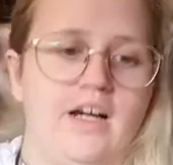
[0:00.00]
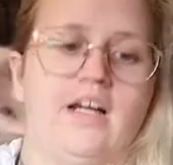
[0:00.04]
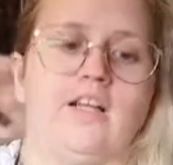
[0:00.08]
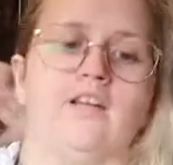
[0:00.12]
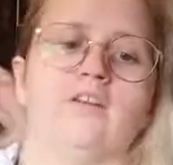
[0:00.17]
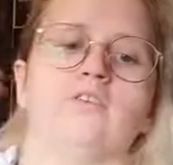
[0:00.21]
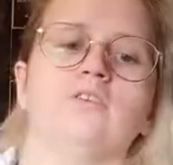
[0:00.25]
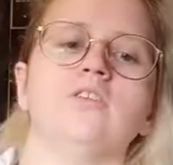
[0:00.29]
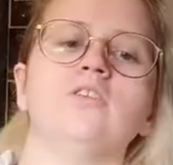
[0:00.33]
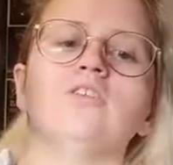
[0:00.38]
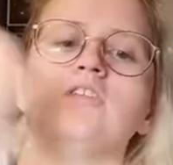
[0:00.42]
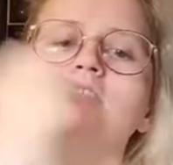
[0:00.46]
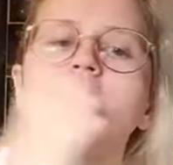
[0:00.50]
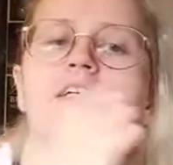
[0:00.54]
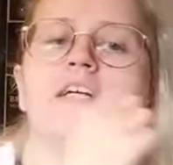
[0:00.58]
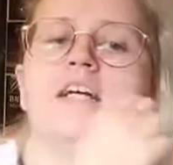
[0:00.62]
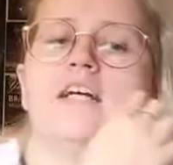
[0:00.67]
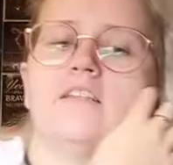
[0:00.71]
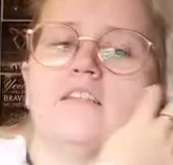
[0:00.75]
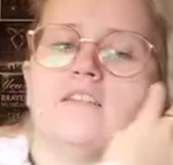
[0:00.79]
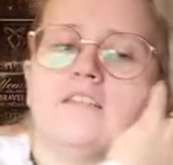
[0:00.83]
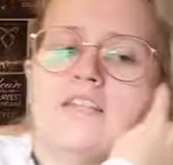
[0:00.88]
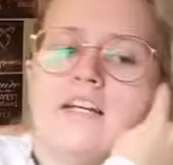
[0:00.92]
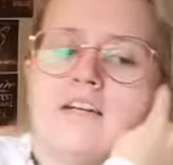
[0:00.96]
and Lucy
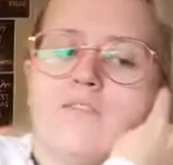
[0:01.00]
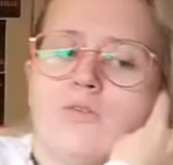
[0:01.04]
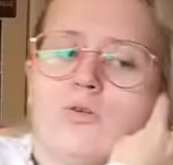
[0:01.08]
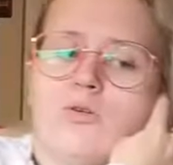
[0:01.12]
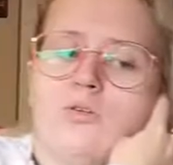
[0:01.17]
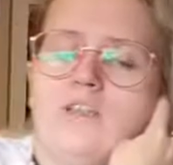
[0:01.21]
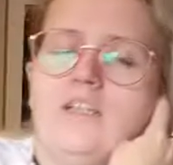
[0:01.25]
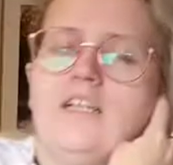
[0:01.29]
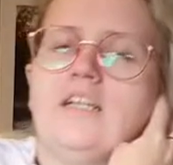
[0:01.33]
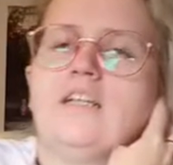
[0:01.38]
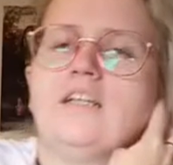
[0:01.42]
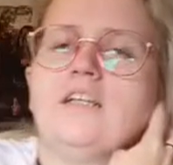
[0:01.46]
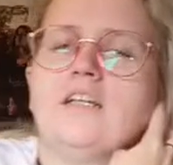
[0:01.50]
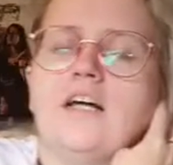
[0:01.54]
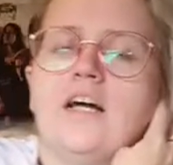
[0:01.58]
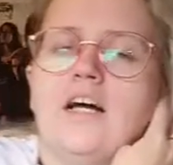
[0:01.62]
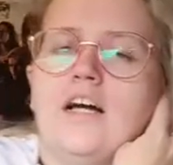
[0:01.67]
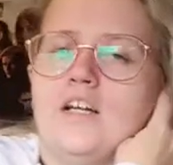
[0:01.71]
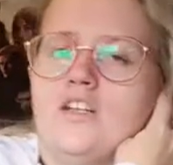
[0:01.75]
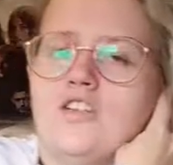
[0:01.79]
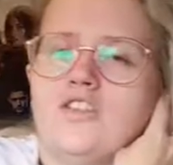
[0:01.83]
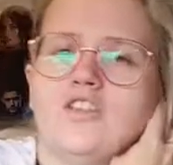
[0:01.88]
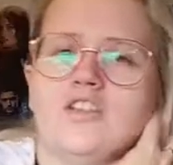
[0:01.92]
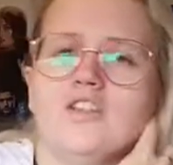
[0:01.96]
had to save Cordelia,
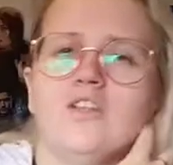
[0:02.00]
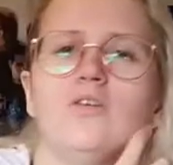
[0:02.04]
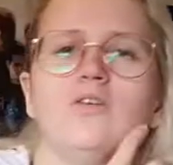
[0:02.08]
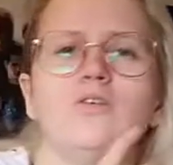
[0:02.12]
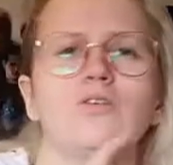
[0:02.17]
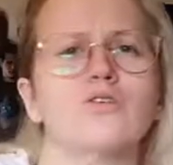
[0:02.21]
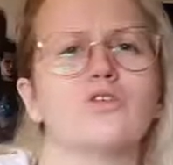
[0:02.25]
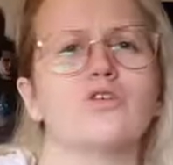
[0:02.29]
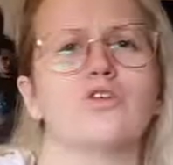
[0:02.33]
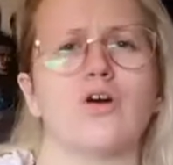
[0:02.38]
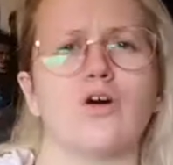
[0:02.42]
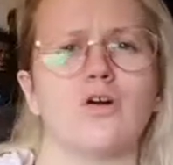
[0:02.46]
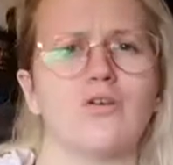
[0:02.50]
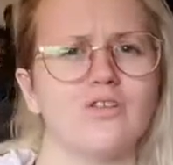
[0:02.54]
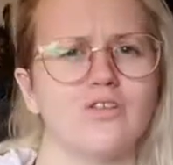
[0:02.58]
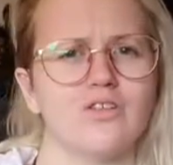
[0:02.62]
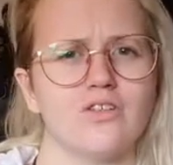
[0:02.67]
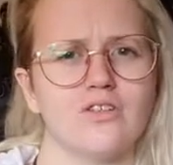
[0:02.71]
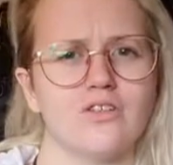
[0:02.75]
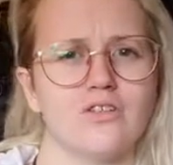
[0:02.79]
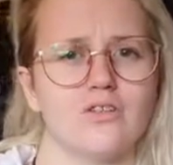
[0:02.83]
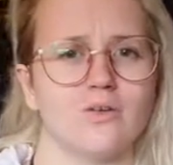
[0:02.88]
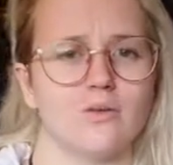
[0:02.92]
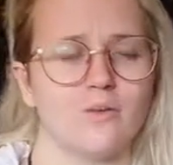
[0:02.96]
and she used
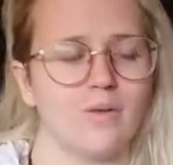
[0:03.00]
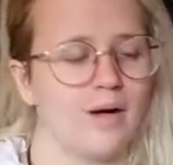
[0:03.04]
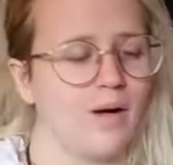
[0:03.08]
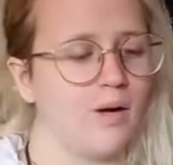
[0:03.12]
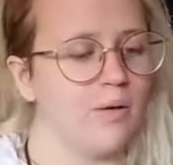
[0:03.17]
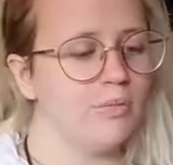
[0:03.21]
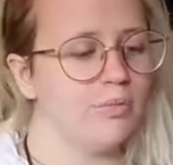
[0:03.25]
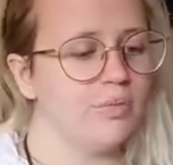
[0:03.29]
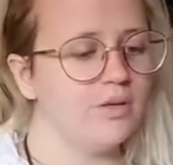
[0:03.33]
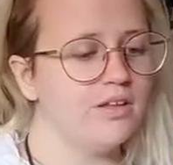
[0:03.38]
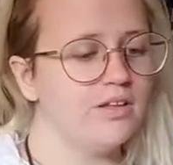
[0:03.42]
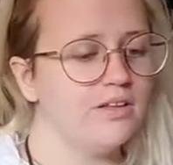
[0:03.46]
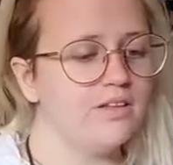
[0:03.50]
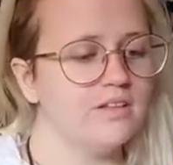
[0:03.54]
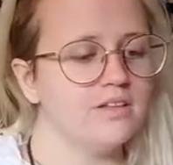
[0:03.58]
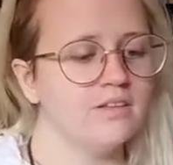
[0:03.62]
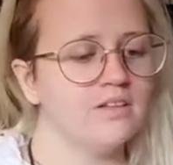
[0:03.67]
ghosts to help her.